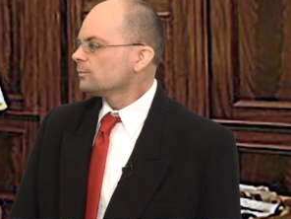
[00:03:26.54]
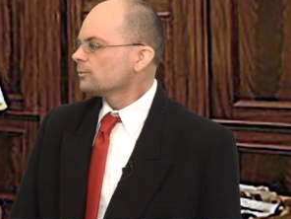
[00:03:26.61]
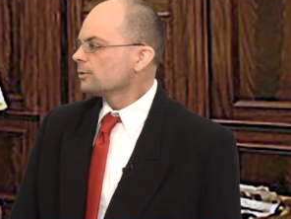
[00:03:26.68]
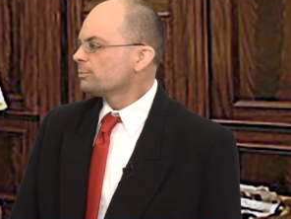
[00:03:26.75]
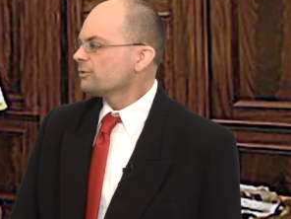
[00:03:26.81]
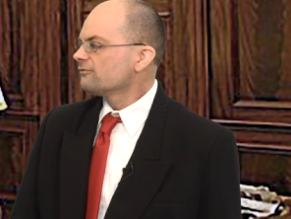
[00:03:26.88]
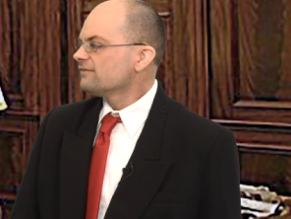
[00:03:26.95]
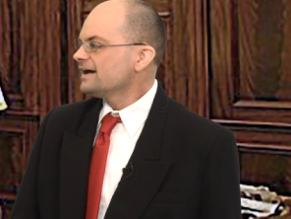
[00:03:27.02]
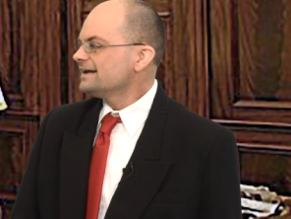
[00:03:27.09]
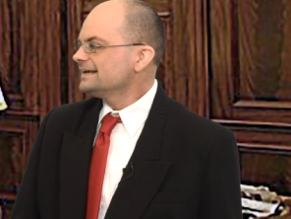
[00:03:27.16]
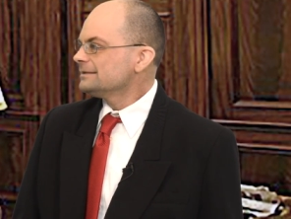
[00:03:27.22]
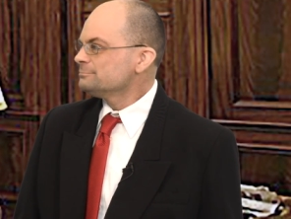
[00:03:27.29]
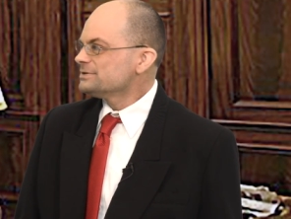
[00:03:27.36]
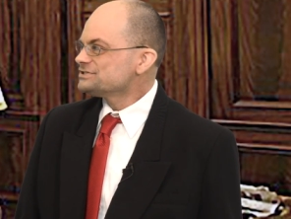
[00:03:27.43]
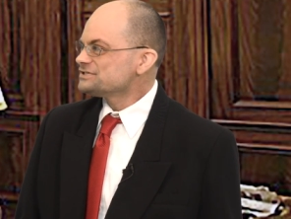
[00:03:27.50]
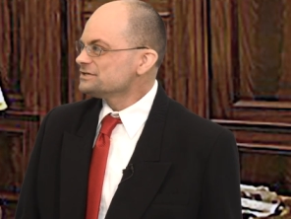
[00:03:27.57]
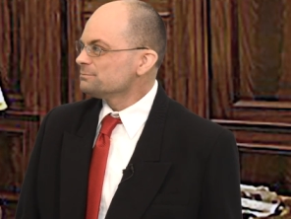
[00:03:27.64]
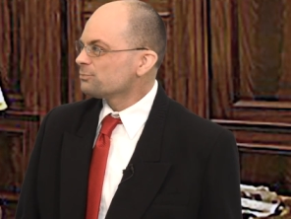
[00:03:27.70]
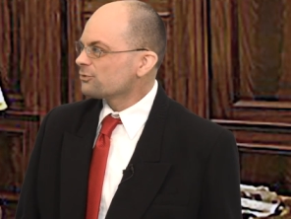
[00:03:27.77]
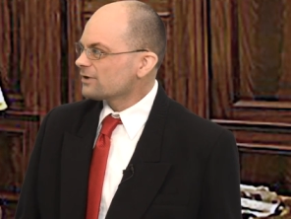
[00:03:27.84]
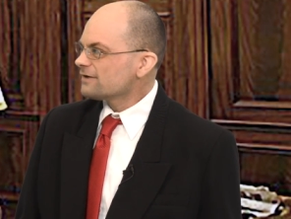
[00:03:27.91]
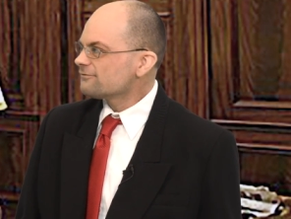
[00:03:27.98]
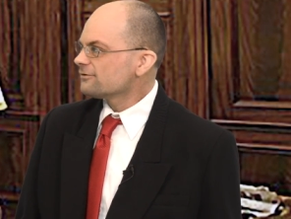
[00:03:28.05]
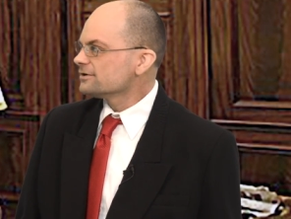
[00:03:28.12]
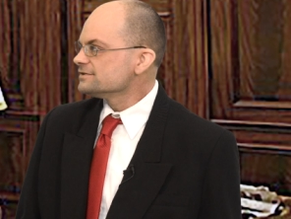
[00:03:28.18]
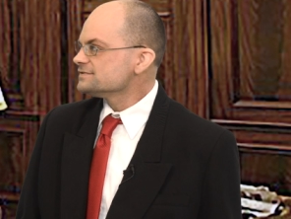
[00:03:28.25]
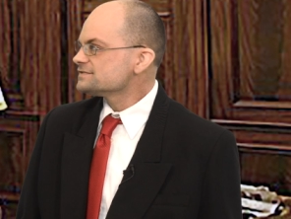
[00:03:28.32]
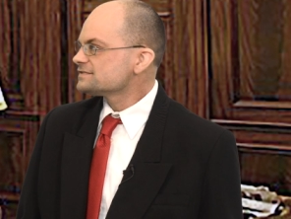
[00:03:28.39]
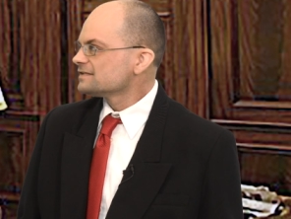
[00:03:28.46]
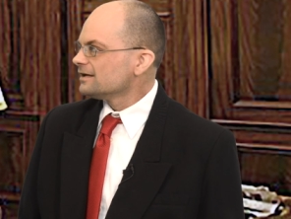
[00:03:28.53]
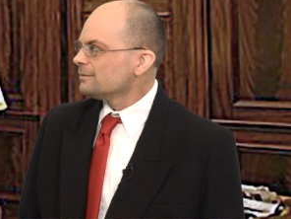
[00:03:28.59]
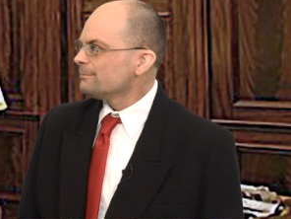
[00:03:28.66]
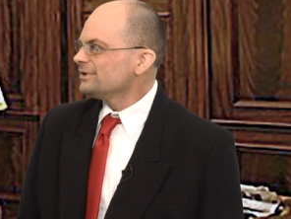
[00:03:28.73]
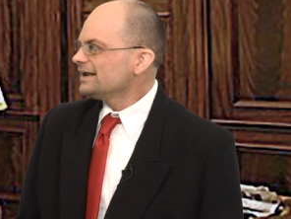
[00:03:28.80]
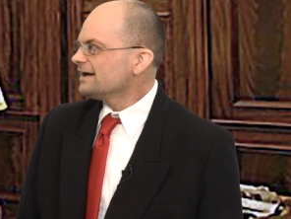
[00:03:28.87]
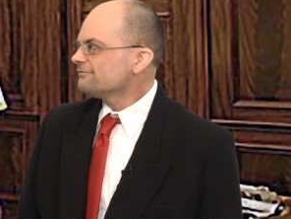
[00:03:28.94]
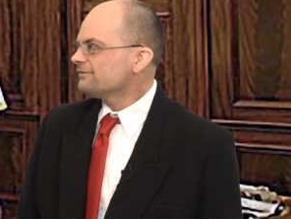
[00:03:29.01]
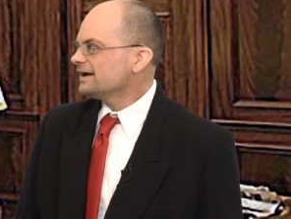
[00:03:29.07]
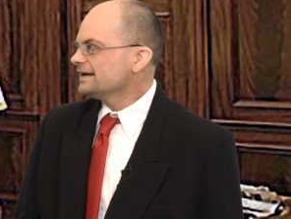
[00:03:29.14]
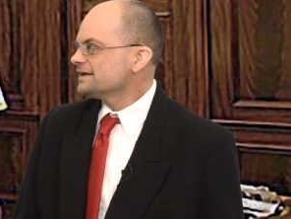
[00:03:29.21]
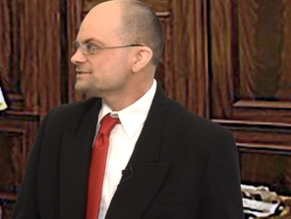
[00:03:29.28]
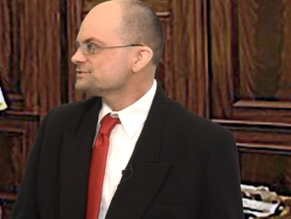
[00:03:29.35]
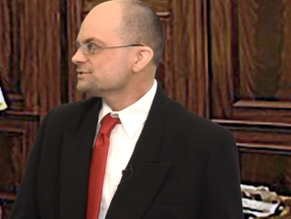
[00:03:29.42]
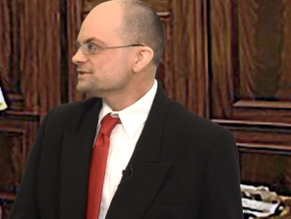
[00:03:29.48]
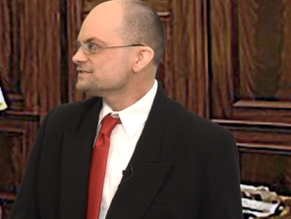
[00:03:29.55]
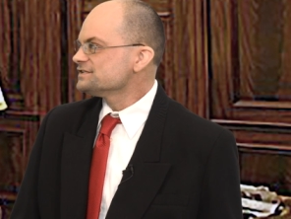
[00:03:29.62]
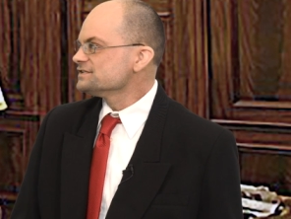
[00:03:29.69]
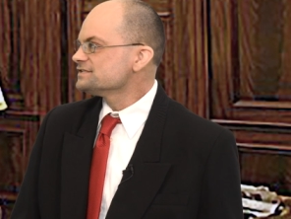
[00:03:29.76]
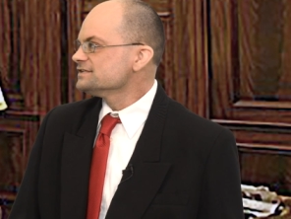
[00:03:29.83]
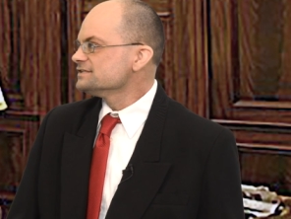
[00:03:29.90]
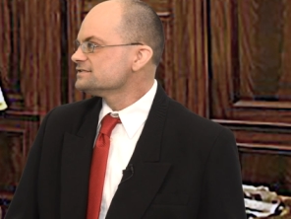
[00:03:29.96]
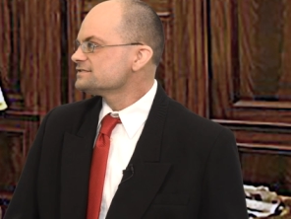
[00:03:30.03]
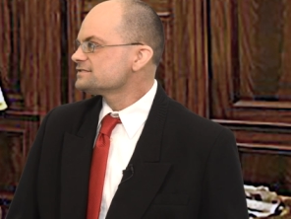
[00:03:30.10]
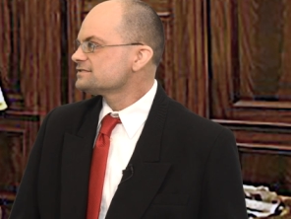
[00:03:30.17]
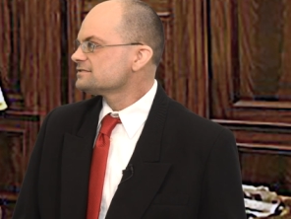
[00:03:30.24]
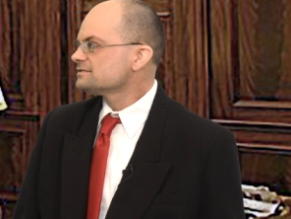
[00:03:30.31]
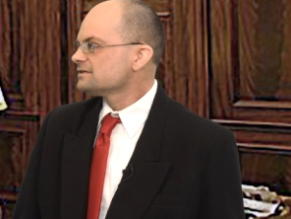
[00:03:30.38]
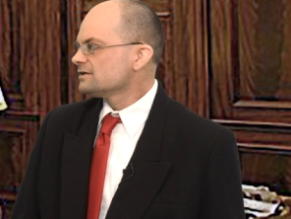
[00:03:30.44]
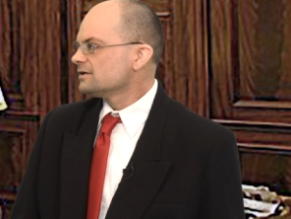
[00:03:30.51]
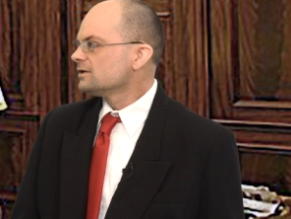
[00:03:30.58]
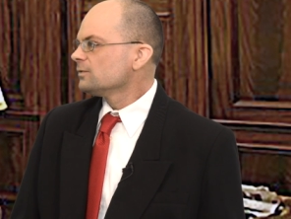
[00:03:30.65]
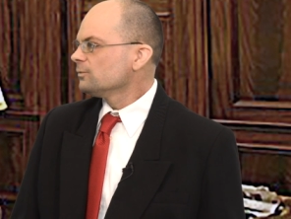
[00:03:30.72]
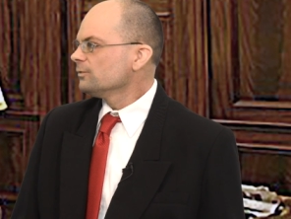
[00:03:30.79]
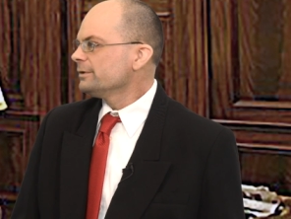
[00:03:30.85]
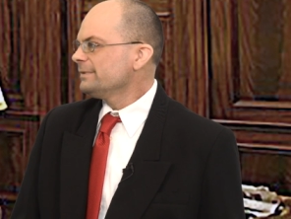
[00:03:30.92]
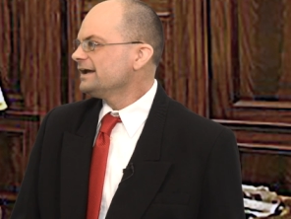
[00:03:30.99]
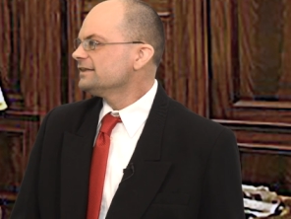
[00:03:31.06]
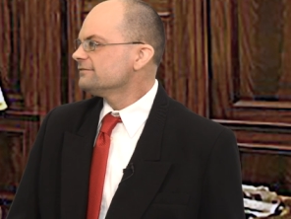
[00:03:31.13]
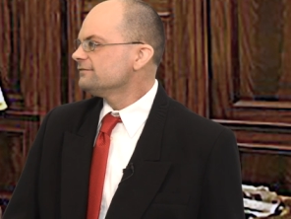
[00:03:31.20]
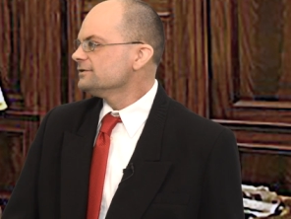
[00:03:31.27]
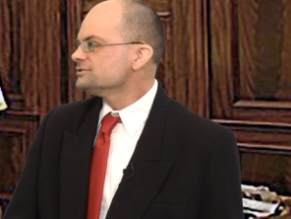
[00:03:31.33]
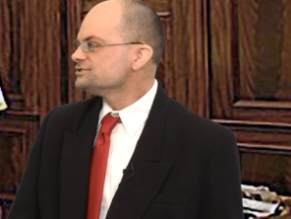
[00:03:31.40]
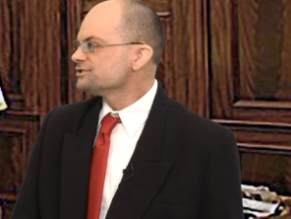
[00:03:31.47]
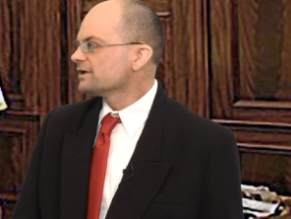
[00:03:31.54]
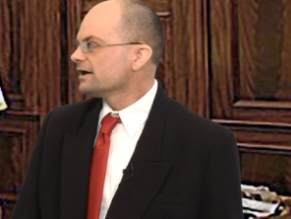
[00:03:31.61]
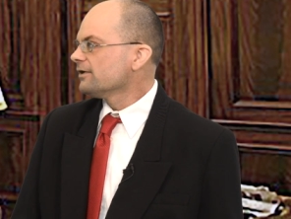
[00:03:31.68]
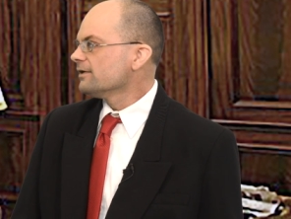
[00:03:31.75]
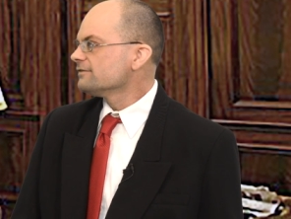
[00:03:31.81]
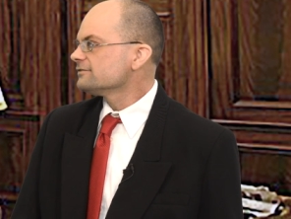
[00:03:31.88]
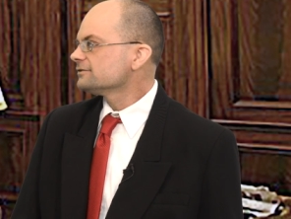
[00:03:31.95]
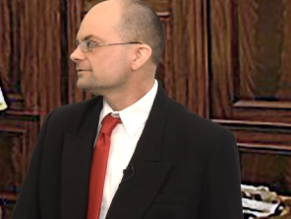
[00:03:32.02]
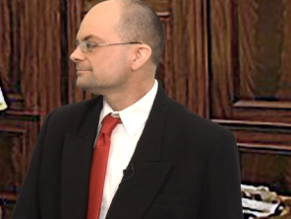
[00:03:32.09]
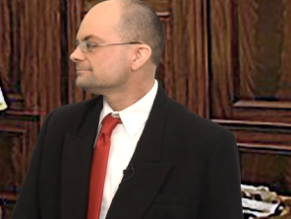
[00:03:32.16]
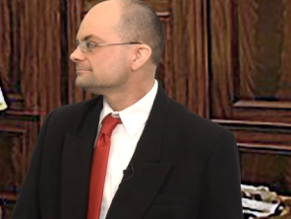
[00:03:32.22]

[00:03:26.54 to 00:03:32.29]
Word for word: We're providing admission preference, but not financial assistance. We may in the future, however.